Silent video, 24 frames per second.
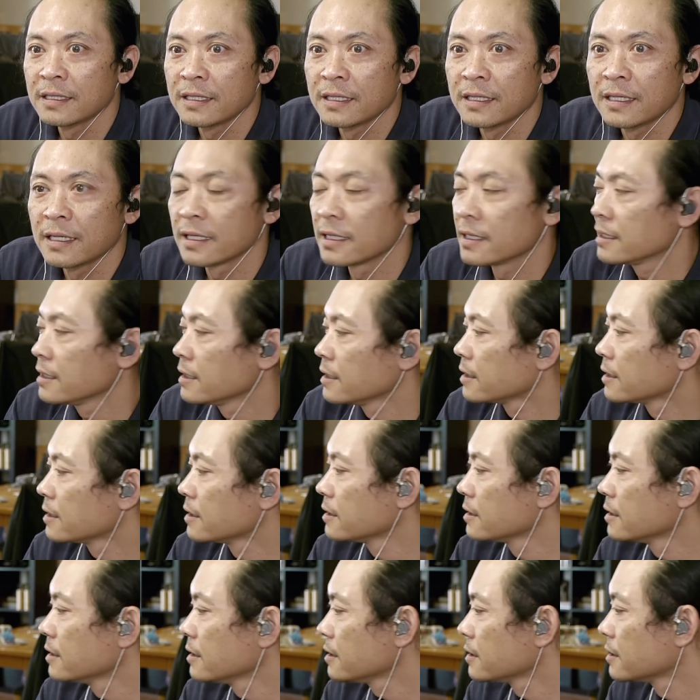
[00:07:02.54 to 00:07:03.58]

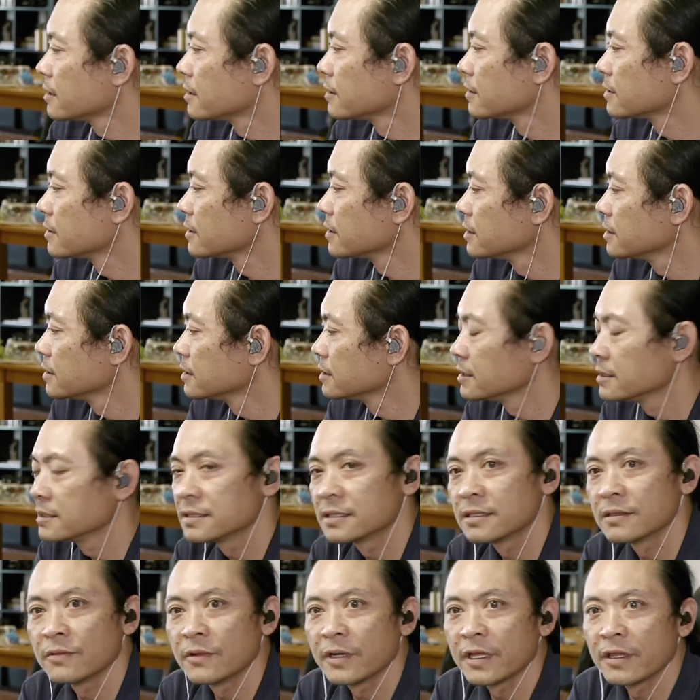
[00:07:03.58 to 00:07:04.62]
And here is
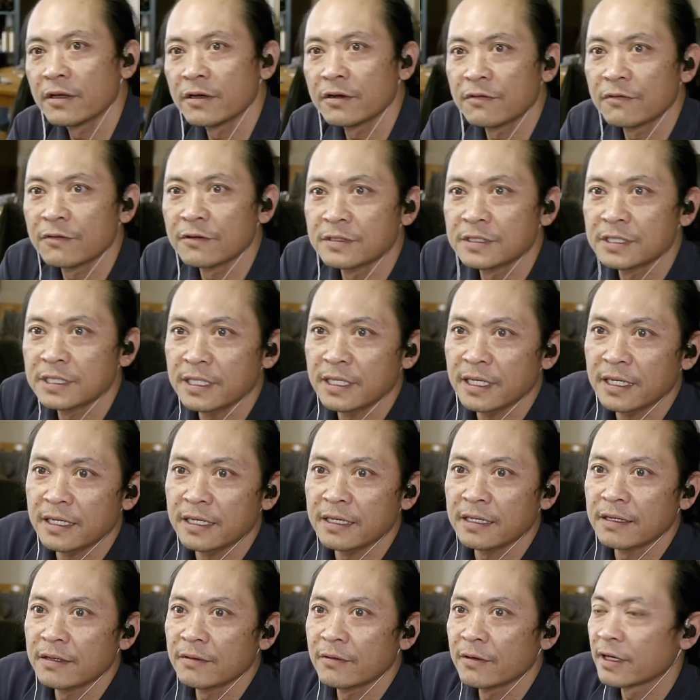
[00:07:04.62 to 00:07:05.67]
the weather for
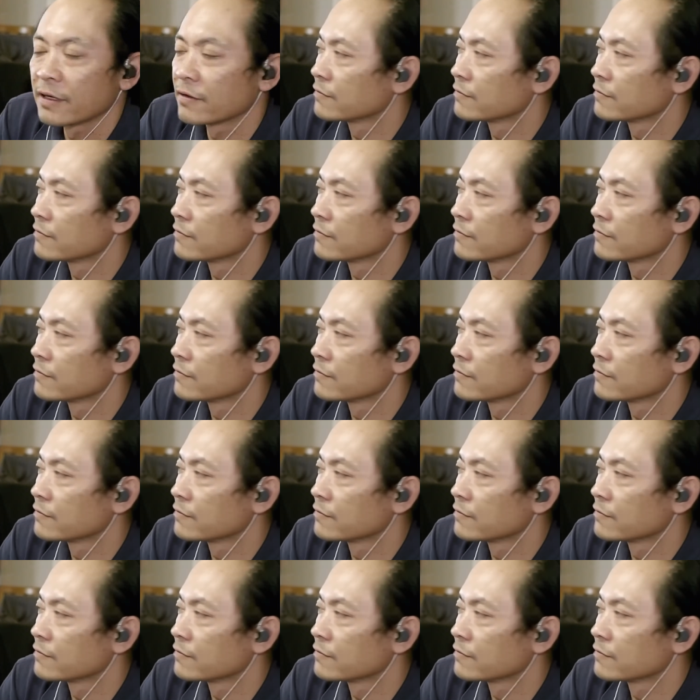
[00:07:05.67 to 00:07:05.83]
today. We have